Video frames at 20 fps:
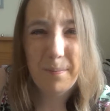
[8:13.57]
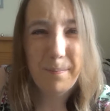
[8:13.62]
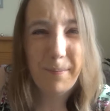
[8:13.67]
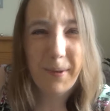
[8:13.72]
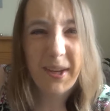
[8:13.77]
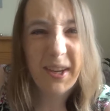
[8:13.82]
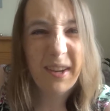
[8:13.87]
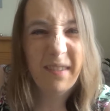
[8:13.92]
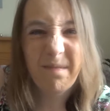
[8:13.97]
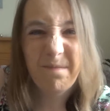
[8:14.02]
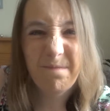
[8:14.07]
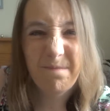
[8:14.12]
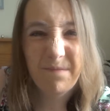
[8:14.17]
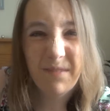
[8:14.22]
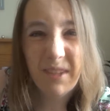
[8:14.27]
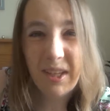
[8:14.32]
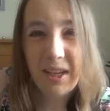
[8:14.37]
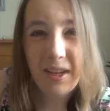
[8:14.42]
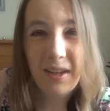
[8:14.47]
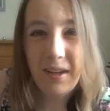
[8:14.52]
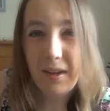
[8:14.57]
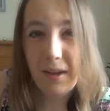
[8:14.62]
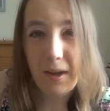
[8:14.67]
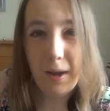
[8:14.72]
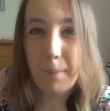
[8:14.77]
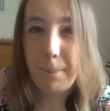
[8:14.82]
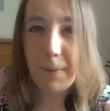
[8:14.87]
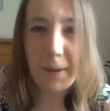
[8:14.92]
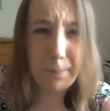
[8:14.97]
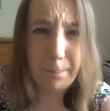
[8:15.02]
bit
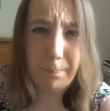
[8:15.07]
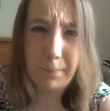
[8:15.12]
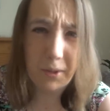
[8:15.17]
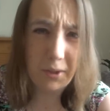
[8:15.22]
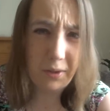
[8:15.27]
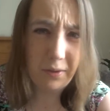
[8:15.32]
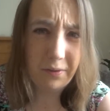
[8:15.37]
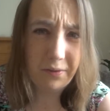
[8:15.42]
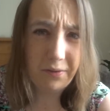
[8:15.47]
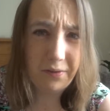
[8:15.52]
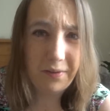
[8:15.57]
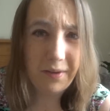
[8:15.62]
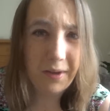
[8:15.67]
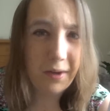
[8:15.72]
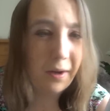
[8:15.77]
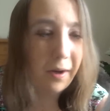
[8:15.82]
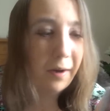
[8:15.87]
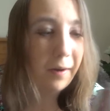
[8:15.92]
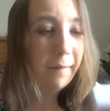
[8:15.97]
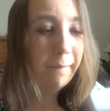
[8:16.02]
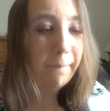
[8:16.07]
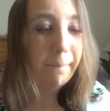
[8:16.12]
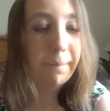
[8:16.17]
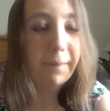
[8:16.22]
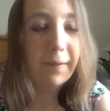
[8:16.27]
much, you know.